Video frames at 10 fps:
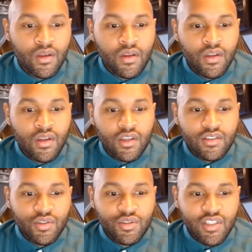So you
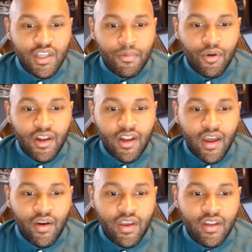see it printed out
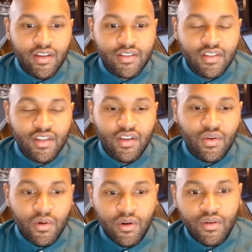in ascending
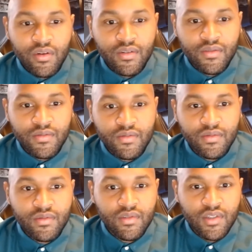order.
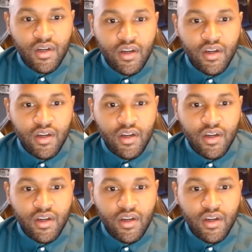All right.